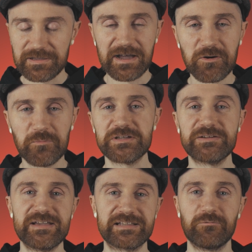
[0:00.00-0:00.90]
I hope you
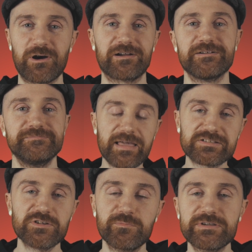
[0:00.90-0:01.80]
can make it work.
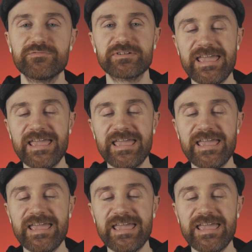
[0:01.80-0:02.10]
Next up, we have